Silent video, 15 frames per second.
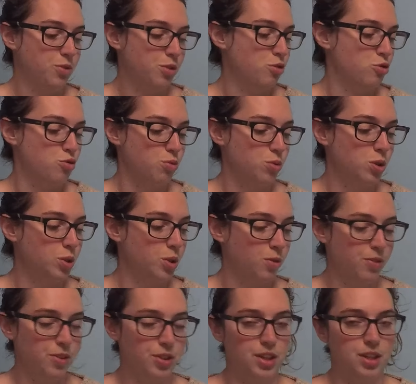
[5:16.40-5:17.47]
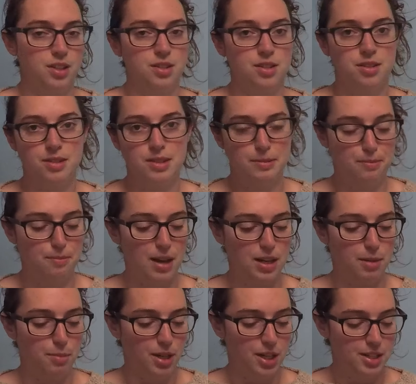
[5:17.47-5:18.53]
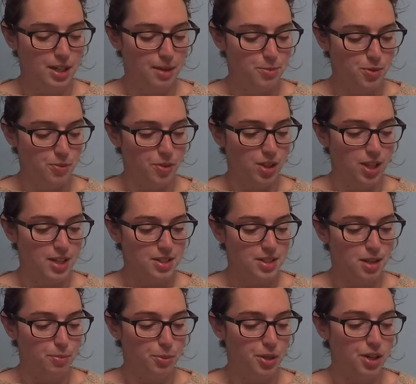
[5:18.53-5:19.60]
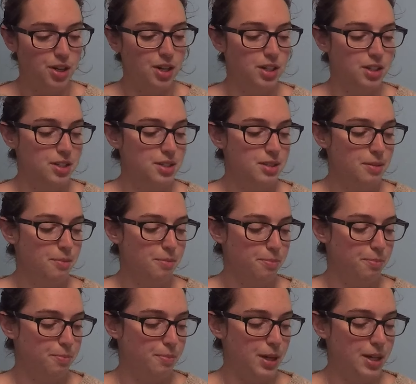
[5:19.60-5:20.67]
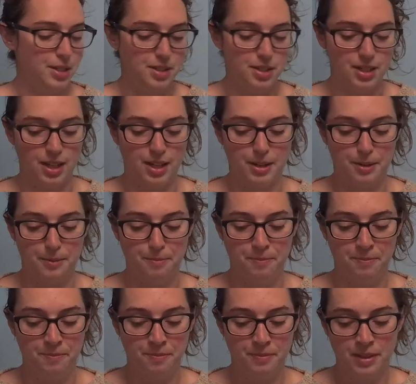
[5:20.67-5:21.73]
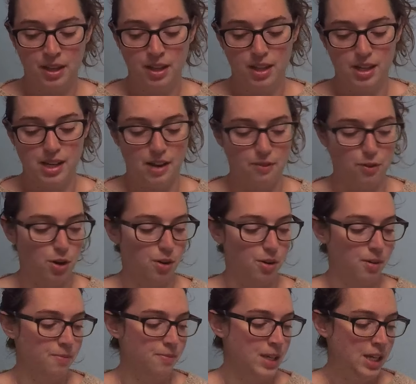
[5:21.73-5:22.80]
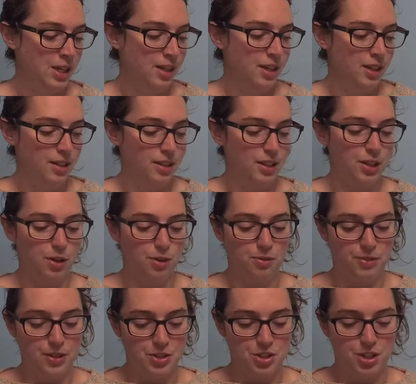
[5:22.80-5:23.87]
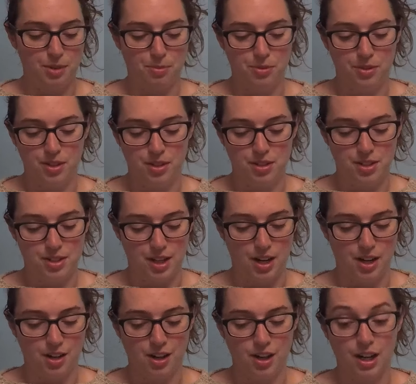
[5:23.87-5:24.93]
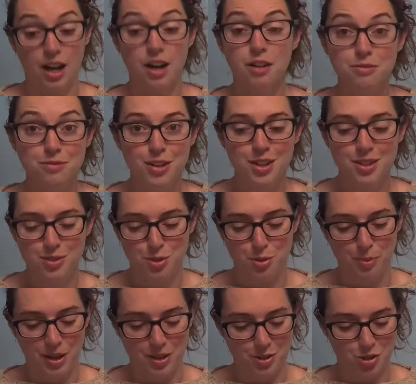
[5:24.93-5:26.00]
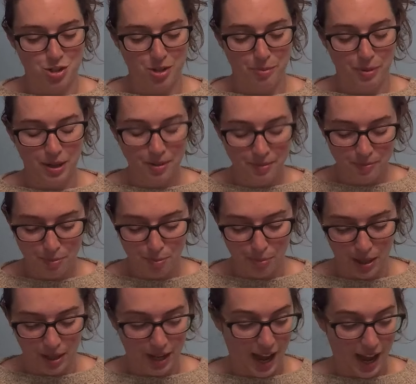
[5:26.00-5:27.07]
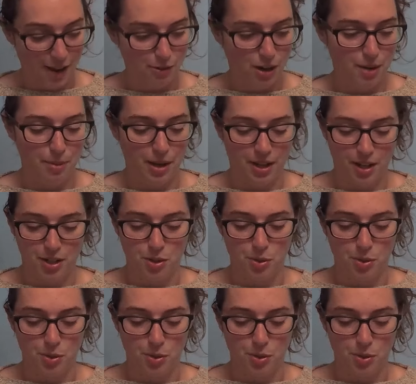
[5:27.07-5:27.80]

drooled over these many times over the last couple years, but never, fished up the desire enough to pay the shipping. But at Rhinebeck, I